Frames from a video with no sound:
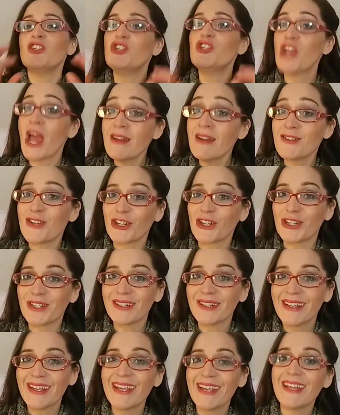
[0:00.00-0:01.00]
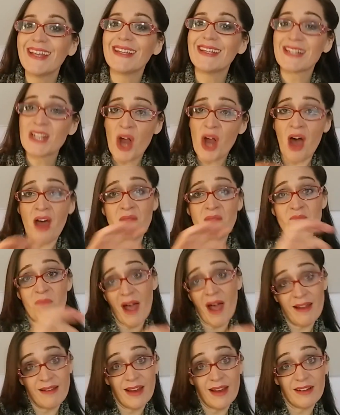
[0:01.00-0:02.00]
Gender is
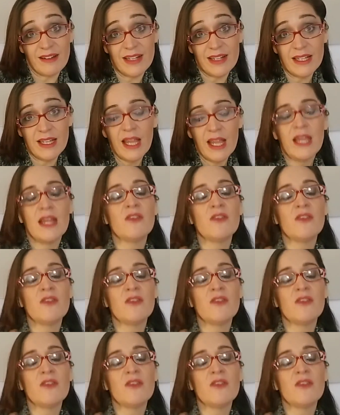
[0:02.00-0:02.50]
non-binary.